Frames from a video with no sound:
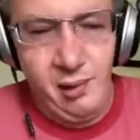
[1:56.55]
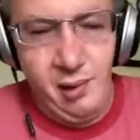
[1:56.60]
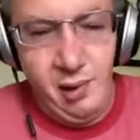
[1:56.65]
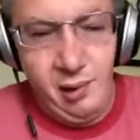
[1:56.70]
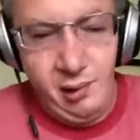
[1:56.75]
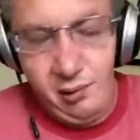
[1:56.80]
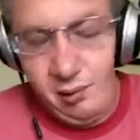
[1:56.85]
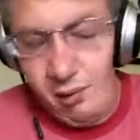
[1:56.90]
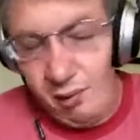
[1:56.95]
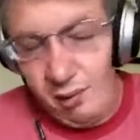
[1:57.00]
and
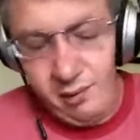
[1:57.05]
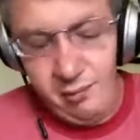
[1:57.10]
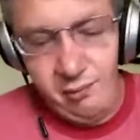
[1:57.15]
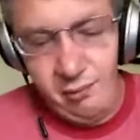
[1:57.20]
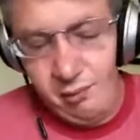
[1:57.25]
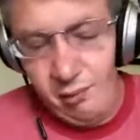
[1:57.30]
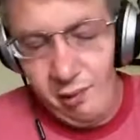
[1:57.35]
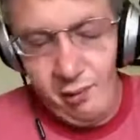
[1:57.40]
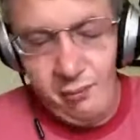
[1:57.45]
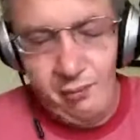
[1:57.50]
I call it
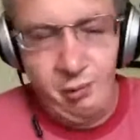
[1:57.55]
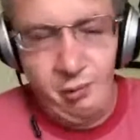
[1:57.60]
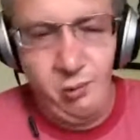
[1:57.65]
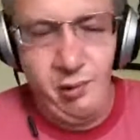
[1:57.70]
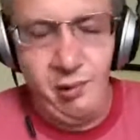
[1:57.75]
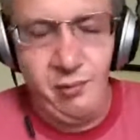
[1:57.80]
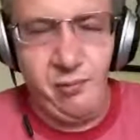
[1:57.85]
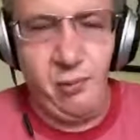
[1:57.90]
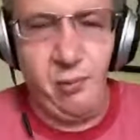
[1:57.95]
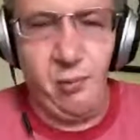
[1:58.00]

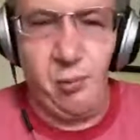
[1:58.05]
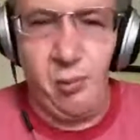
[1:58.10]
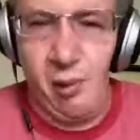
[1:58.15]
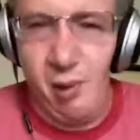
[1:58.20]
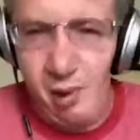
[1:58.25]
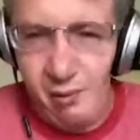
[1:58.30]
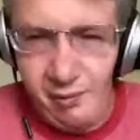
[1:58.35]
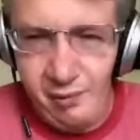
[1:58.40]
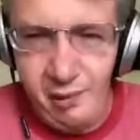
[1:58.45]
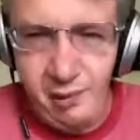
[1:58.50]
TrafficWave for
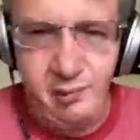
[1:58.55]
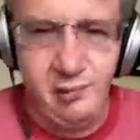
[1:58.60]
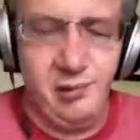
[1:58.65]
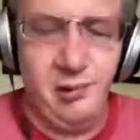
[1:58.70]
Profit.